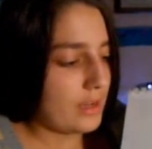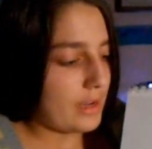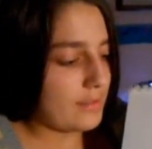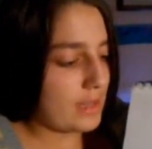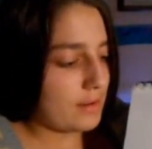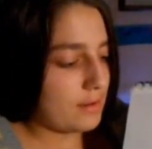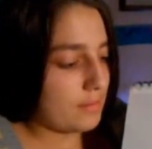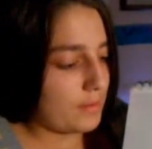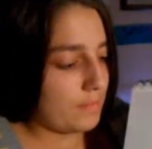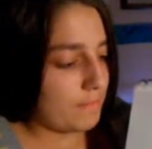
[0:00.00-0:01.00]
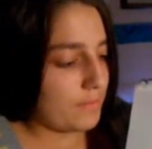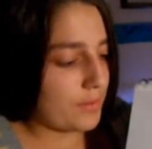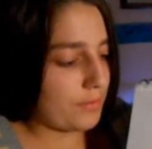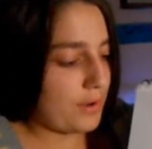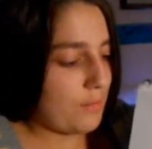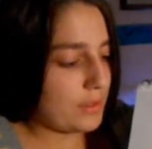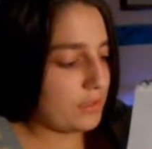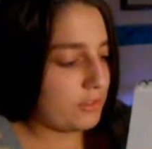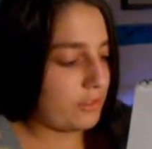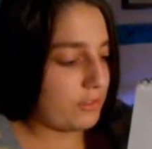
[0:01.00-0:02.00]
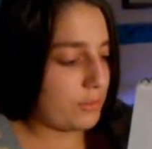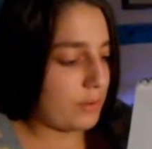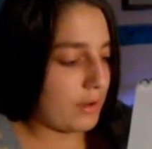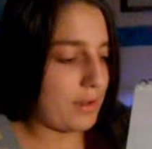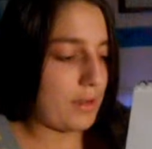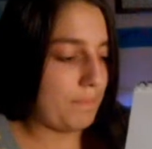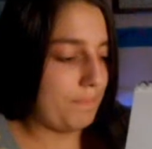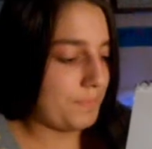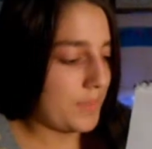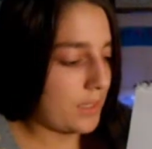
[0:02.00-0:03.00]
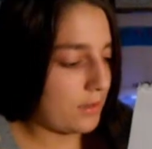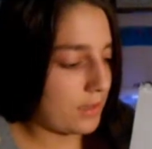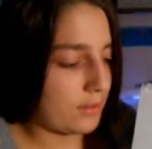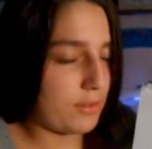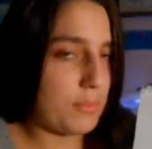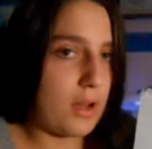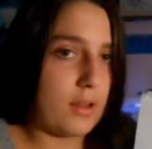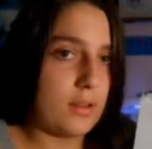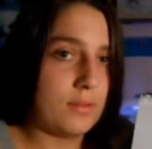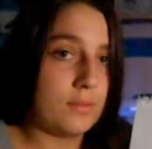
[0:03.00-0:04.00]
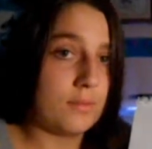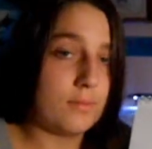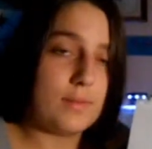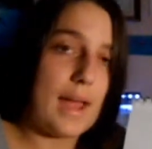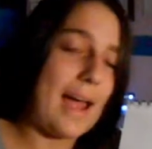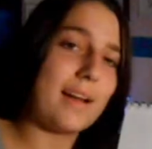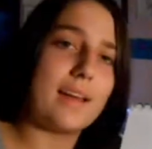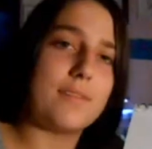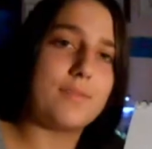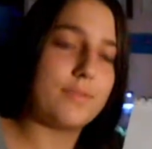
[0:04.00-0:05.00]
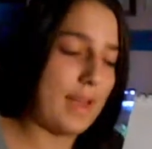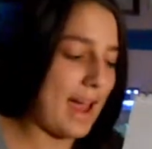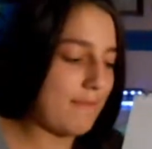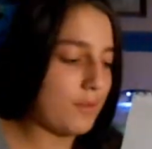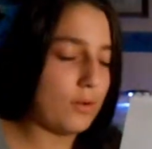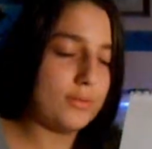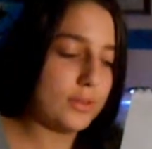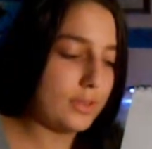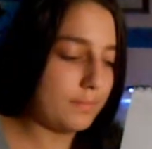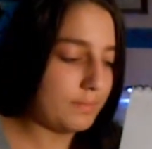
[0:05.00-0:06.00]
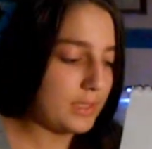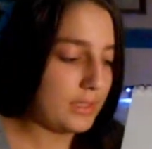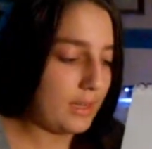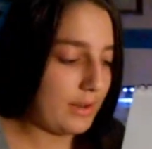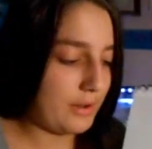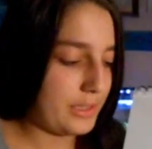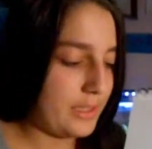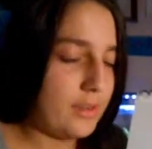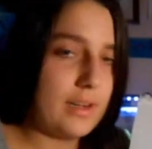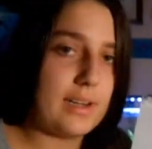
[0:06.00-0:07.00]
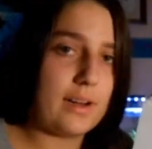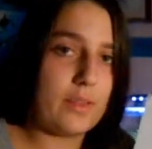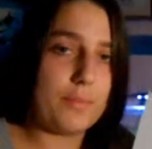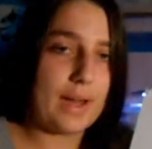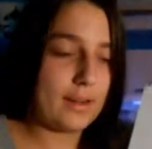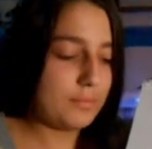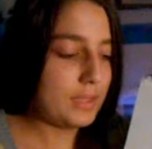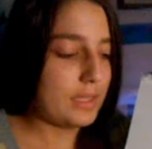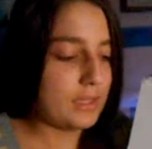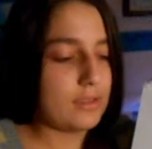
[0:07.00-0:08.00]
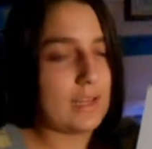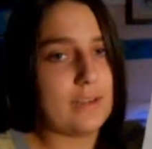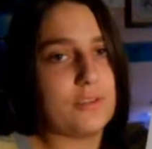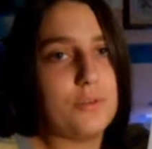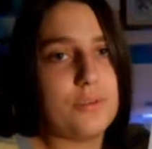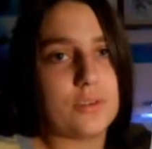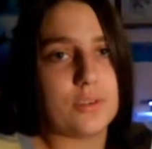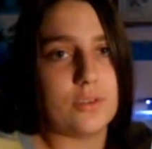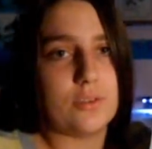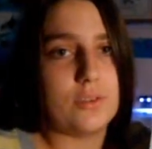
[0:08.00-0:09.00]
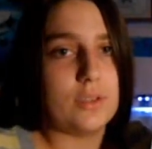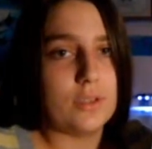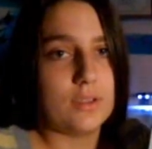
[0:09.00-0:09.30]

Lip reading: And then for the front one, you'll just do a small kind of half oval down here, and then on the bottom, you'll add 2 circles.